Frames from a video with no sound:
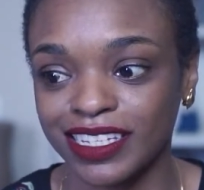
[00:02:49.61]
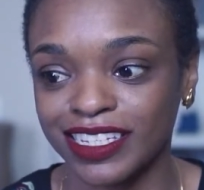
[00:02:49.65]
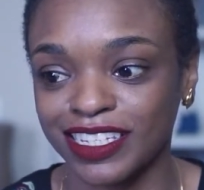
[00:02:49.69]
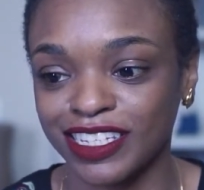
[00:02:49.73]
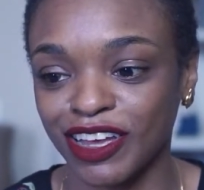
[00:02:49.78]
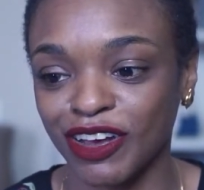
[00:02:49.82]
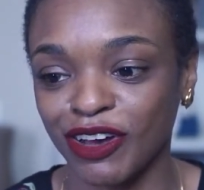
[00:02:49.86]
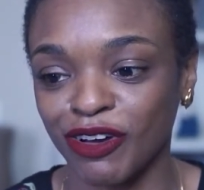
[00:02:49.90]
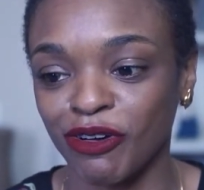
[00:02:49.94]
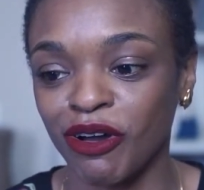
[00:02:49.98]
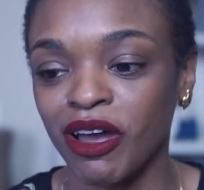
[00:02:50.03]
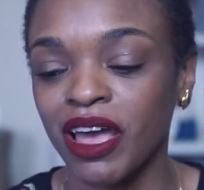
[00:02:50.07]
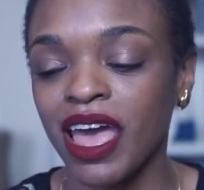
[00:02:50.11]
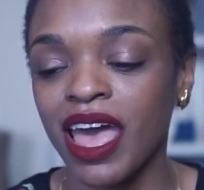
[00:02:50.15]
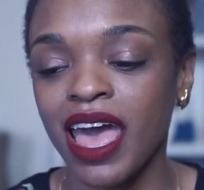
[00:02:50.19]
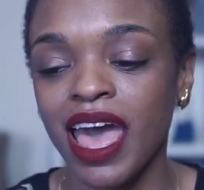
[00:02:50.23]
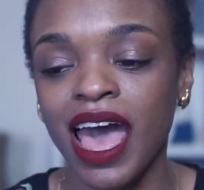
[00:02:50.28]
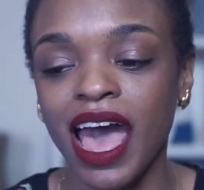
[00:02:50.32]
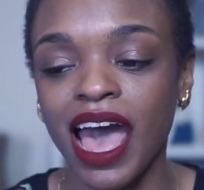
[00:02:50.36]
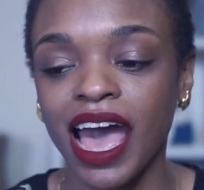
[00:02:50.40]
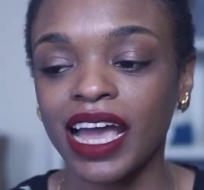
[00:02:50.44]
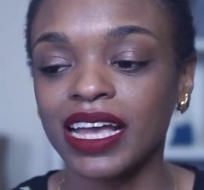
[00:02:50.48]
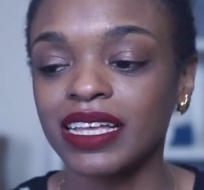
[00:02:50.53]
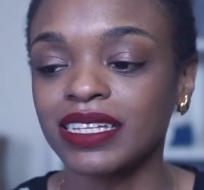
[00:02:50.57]
So
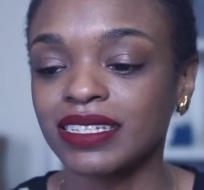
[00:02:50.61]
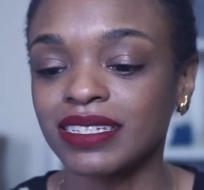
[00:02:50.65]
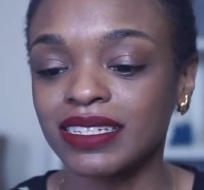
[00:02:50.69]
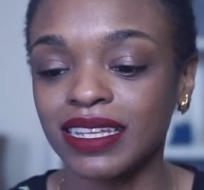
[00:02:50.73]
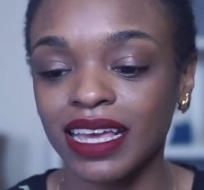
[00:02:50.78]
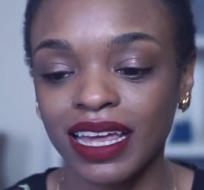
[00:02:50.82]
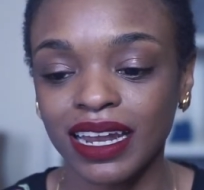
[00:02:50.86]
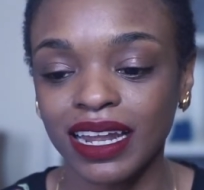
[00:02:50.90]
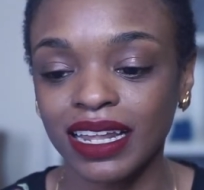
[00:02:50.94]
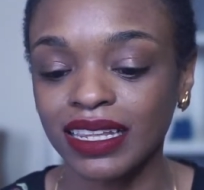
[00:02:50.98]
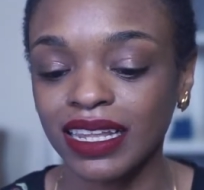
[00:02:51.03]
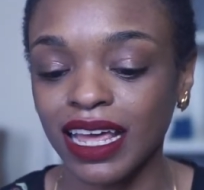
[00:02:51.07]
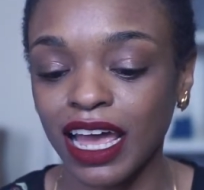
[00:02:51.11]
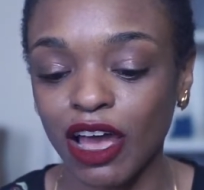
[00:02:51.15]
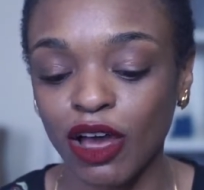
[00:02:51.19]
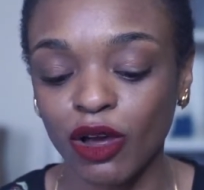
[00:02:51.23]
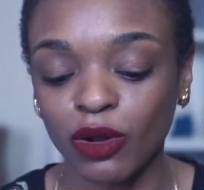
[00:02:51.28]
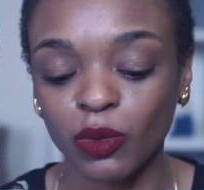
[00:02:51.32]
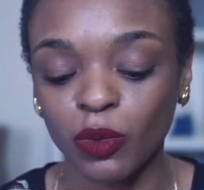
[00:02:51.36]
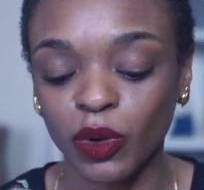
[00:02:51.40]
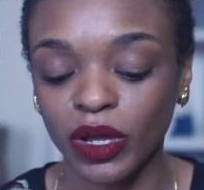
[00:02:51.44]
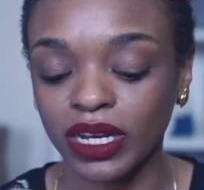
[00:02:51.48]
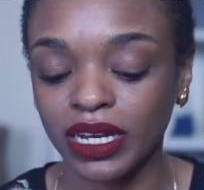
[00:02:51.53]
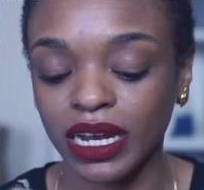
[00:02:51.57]
I said
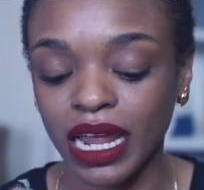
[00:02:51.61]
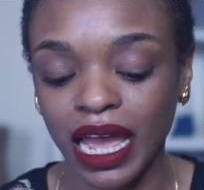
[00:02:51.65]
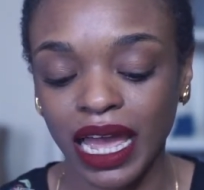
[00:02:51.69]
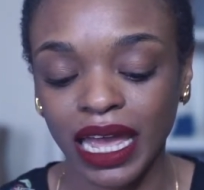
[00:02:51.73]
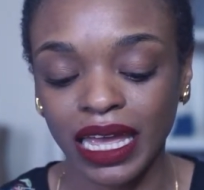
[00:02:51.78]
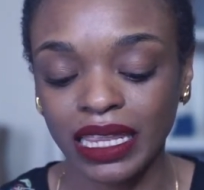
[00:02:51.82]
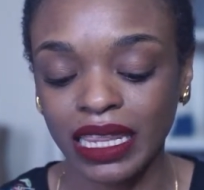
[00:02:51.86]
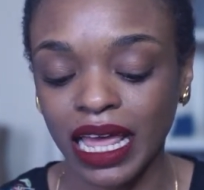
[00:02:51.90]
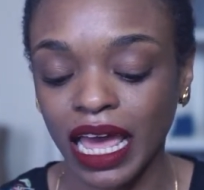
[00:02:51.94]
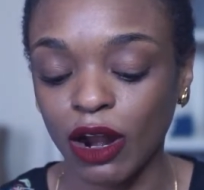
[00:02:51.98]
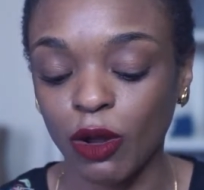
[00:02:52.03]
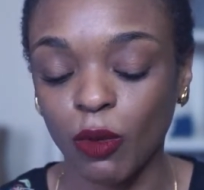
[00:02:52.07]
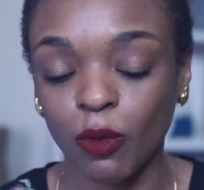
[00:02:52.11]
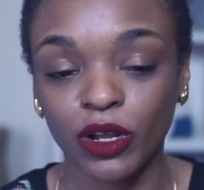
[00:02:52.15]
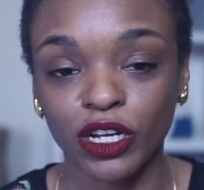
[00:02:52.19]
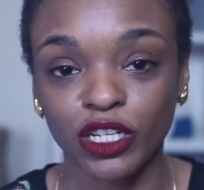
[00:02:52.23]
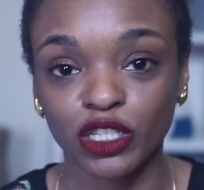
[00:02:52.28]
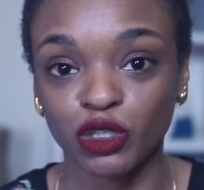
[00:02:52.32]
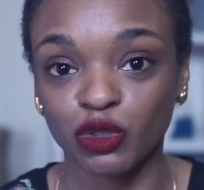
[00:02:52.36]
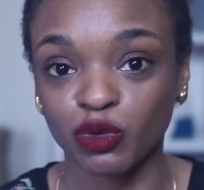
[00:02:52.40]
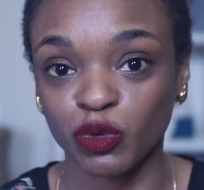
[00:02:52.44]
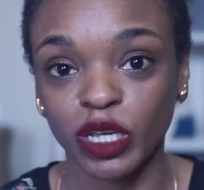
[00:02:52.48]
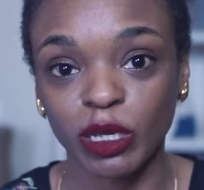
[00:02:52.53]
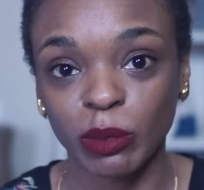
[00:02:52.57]
aloud one night, I don't want
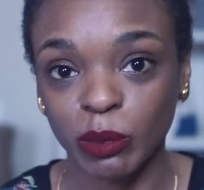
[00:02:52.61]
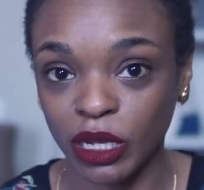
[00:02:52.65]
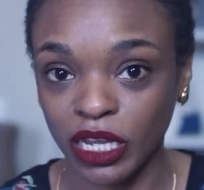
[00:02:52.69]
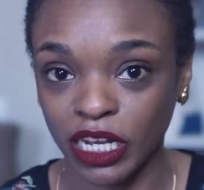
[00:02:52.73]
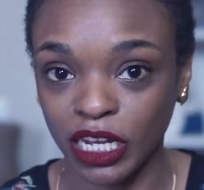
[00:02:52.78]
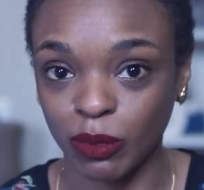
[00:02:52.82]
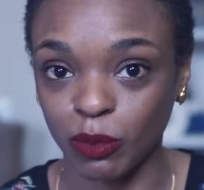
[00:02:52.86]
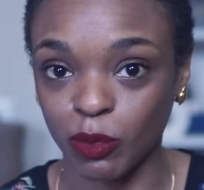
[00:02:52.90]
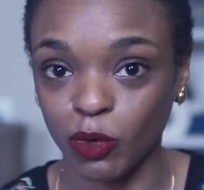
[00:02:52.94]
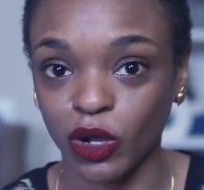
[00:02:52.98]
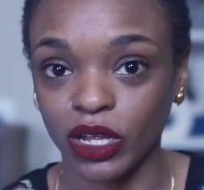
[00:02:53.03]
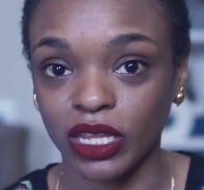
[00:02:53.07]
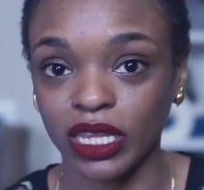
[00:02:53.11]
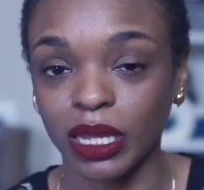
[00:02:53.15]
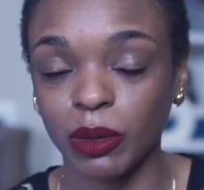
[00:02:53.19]
to dream anymore.